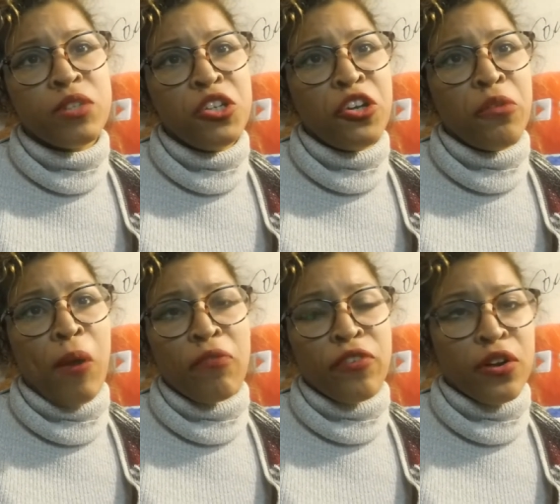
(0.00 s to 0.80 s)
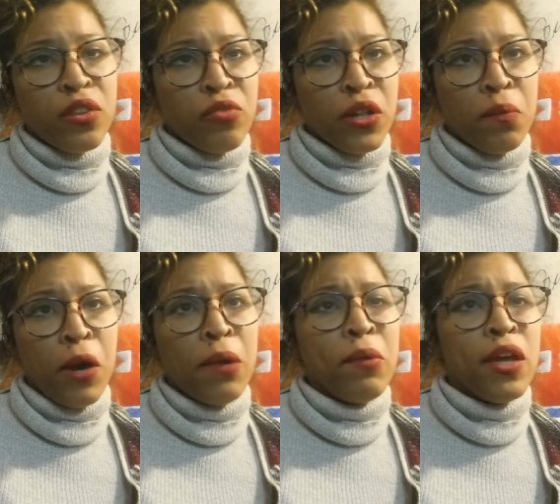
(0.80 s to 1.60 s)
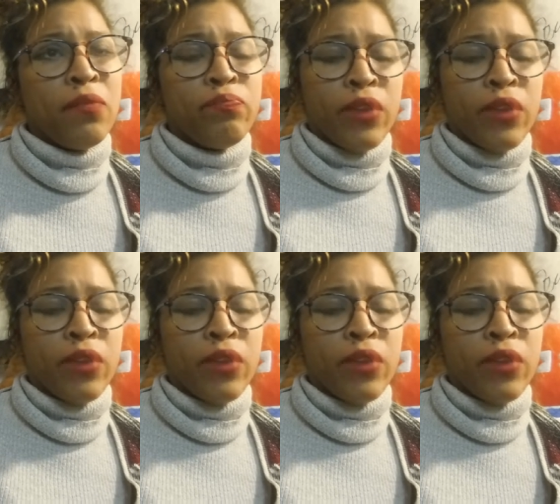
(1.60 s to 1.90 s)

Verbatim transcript: you know, my first real apartment.